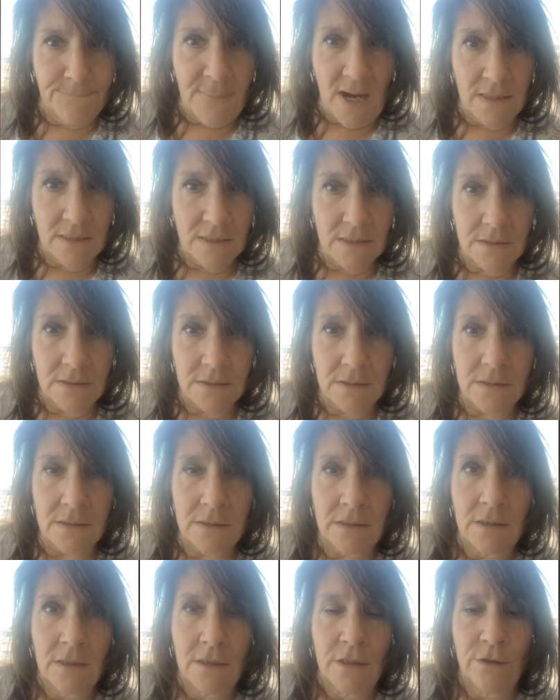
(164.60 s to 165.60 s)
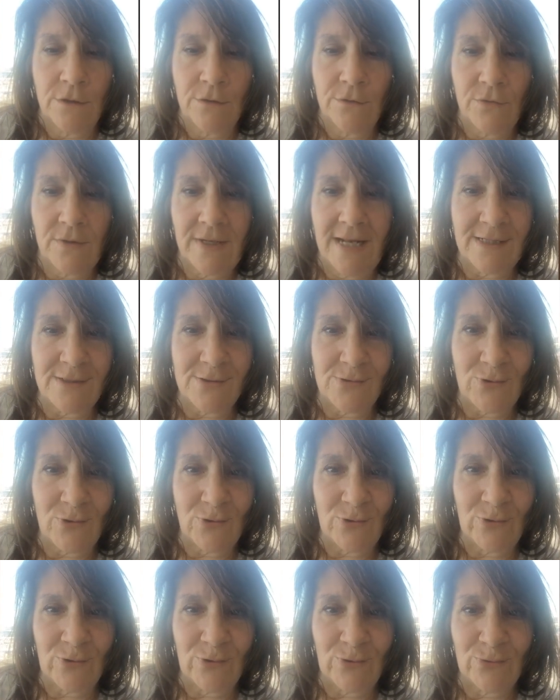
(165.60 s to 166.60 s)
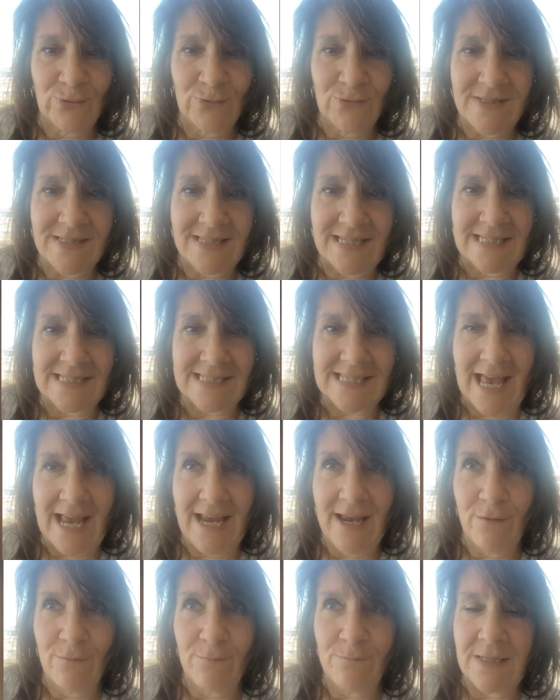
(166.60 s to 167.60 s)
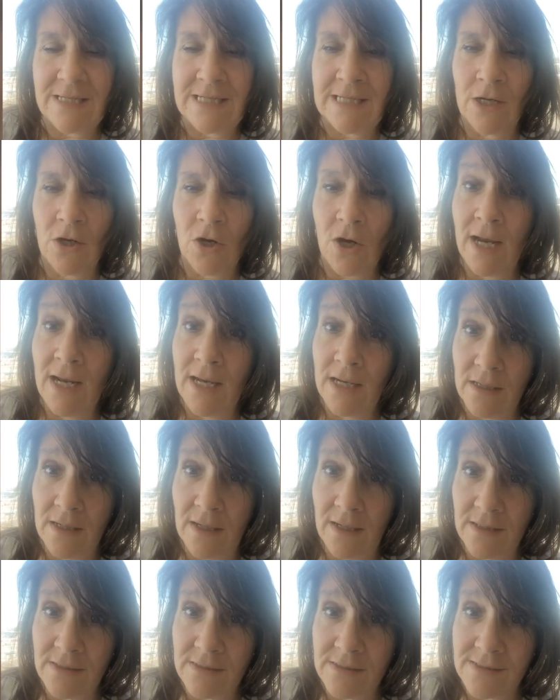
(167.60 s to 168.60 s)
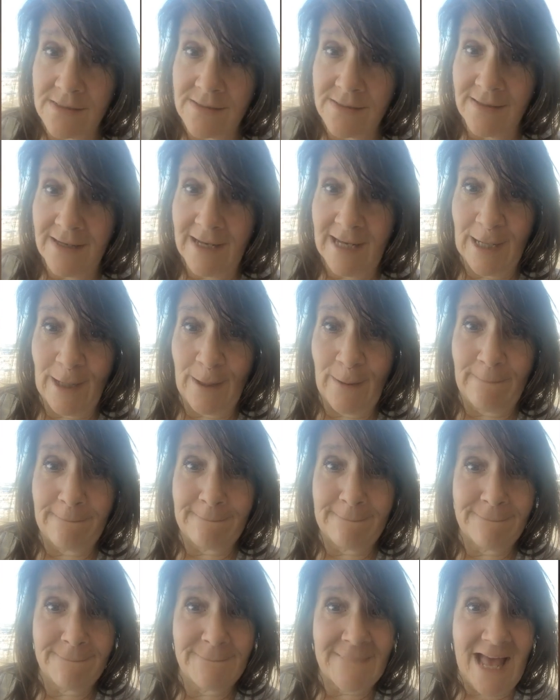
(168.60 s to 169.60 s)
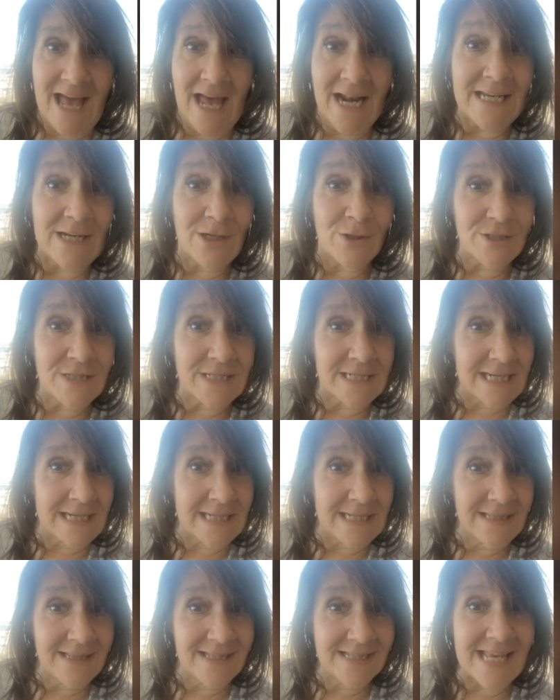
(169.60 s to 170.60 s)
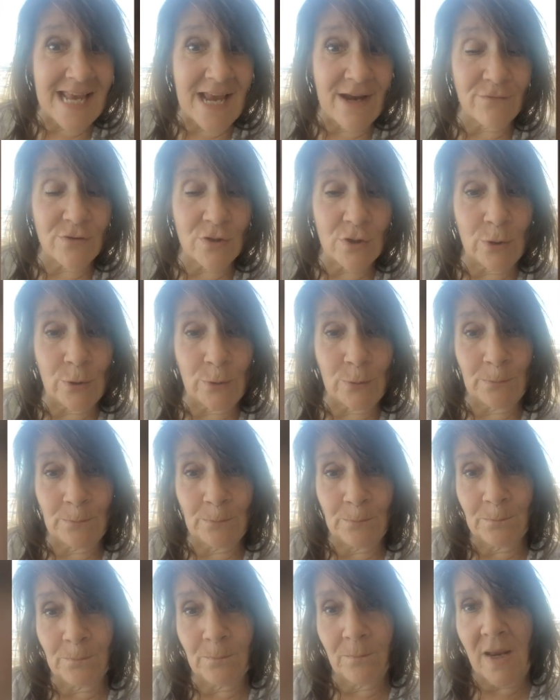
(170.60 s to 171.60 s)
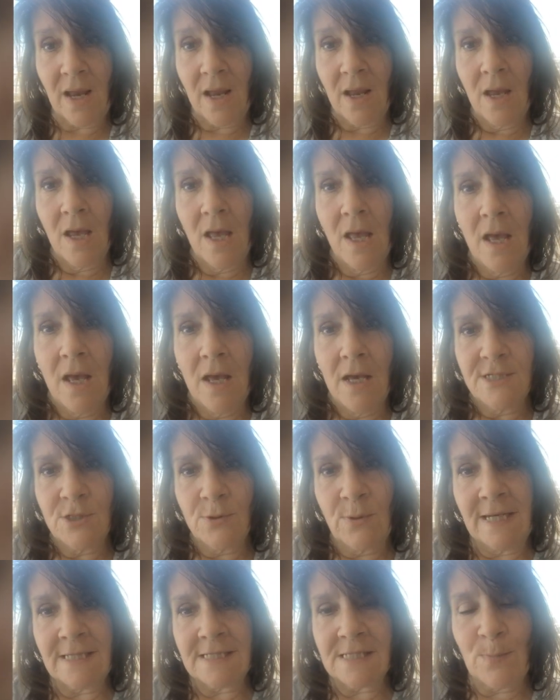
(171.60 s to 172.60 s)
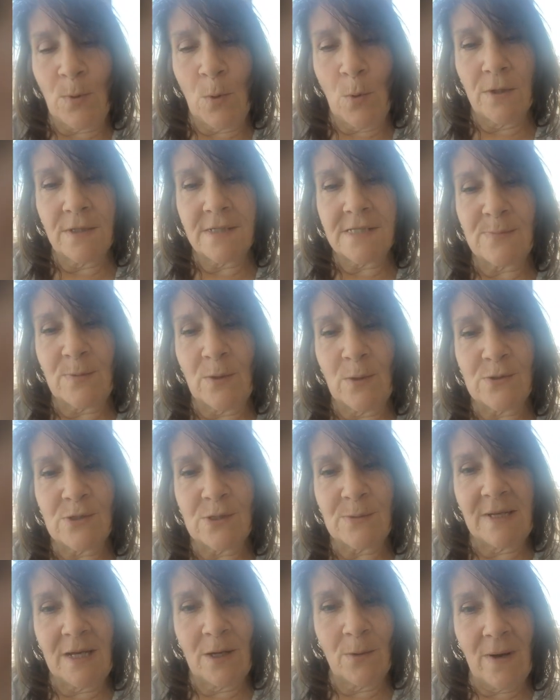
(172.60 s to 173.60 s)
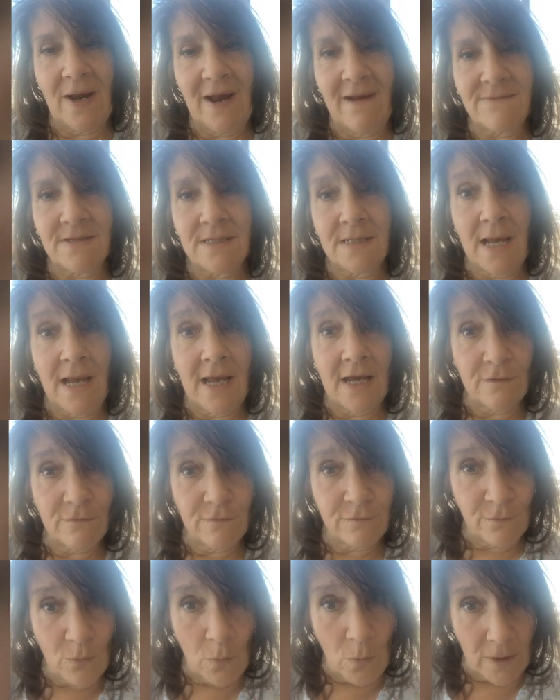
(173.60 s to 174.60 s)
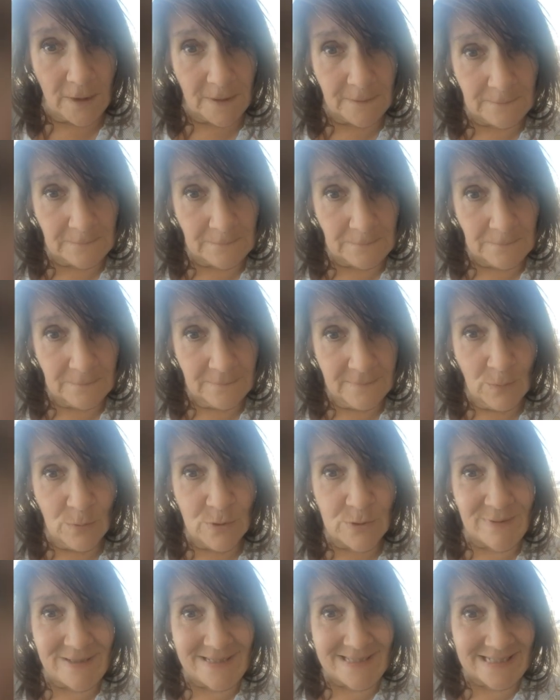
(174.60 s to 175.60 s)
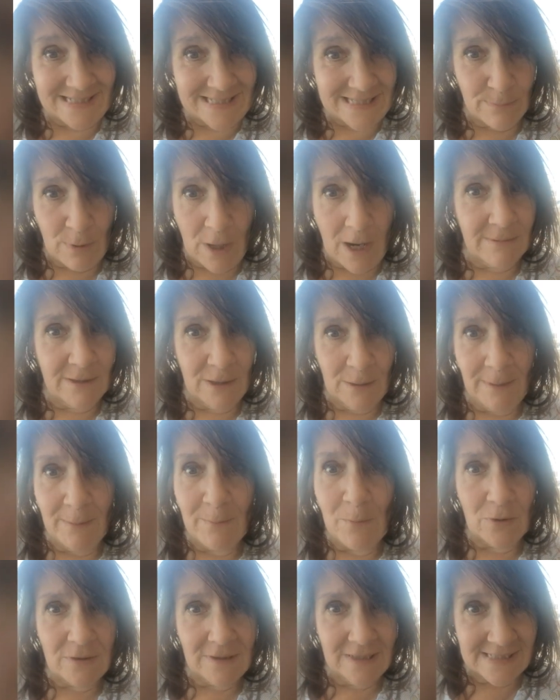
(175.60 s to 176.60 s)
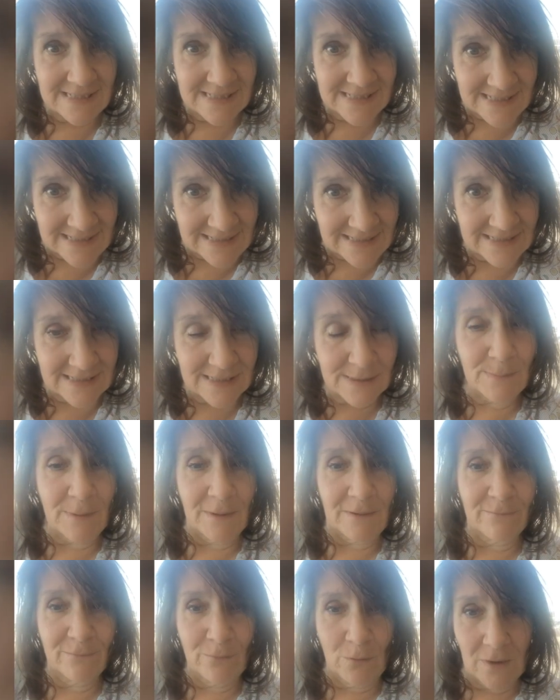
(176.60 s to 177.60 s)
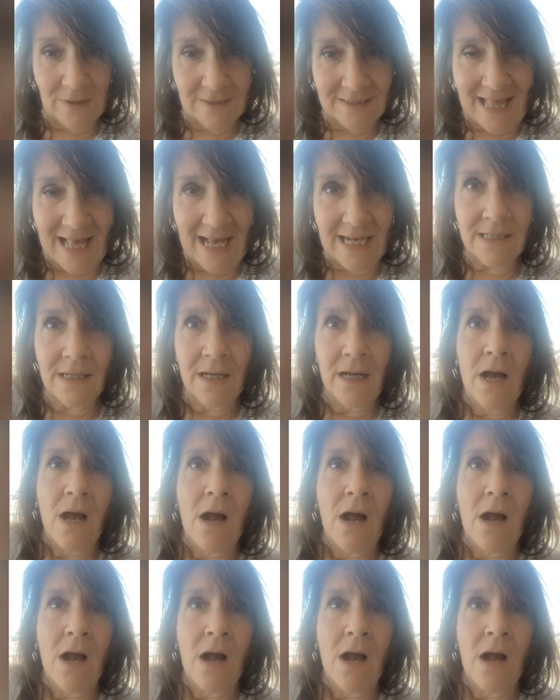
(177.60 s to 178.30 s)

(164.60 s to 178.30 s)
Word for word: But the next good news is I have been here eight days, and I'm out of here today, this afternoon. Transport is supposed to be arriving at 4, which means it's probably going to be more like 6, but 4 o'clock.